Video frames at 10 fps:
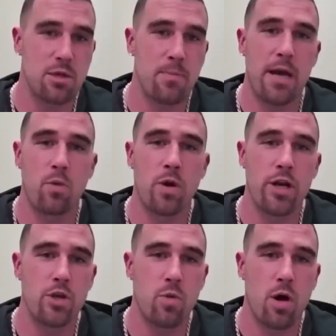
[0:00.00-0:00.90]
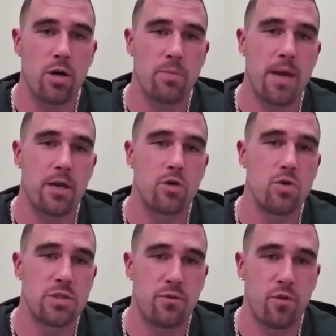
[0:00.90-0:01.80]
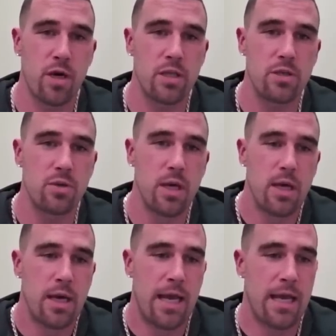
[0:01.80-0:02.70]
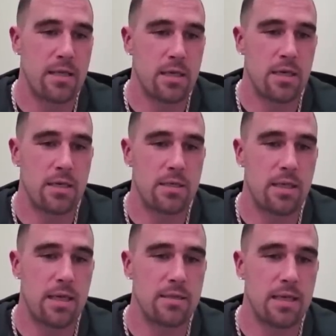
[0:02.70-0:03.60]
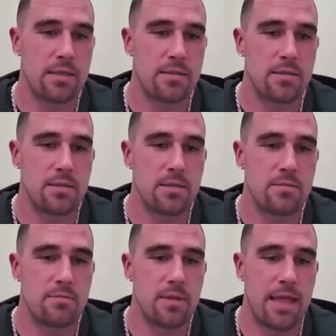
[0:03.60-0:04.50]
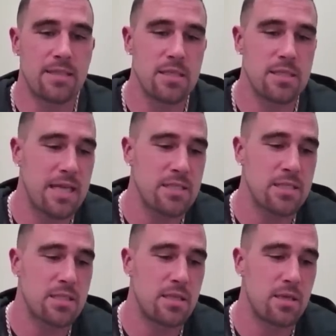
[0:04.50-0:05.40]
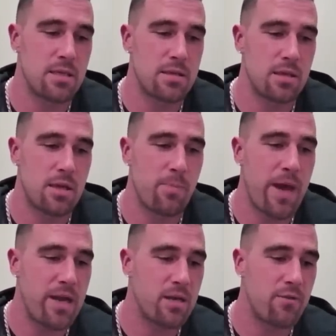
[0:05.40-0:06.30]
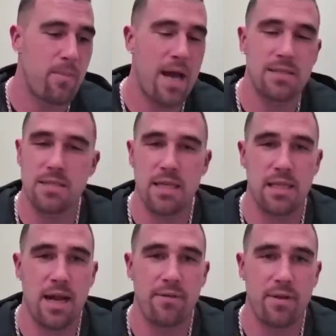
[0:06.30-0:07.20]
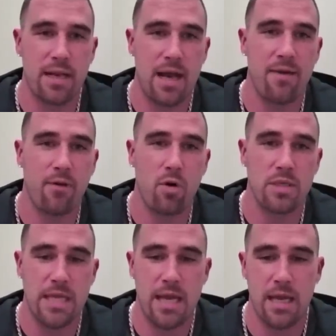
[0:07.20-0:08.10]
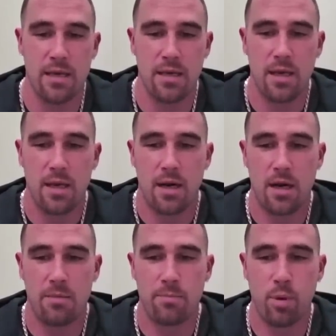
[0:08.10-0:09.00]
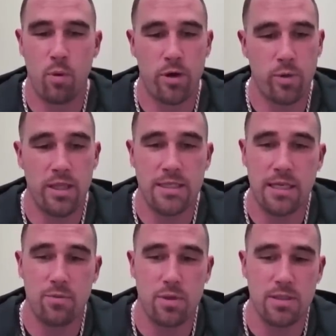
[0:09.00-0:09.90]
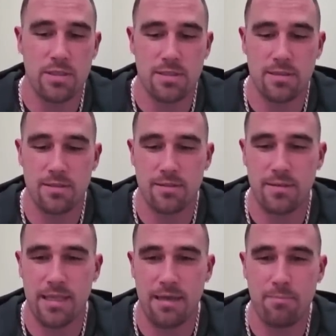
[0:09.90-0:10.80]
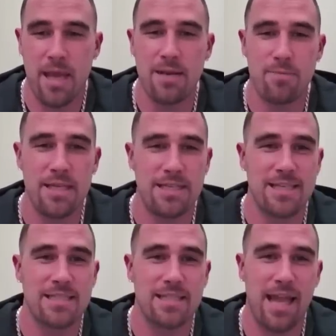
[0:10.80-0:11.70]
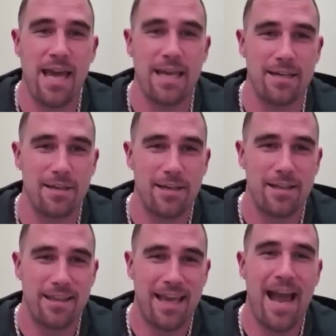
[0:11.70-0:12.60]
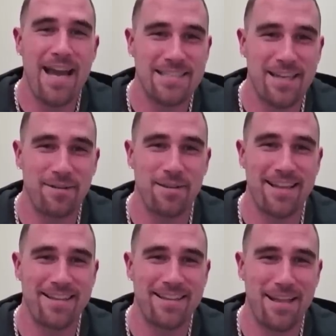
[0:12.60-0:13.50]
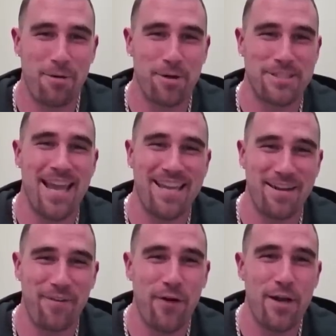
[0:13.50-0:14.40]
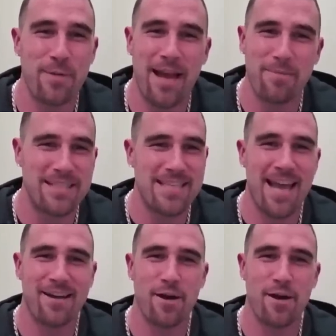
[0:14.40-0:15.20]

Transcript: no matter where you are, no matter who's in front of you. And, uh, and, and that's just, that's just the, the competitive mind state that I've, that I've always had. Um, but what it really did was it made me dislike the guys that, that, that were taken in front of me. I mean, Zach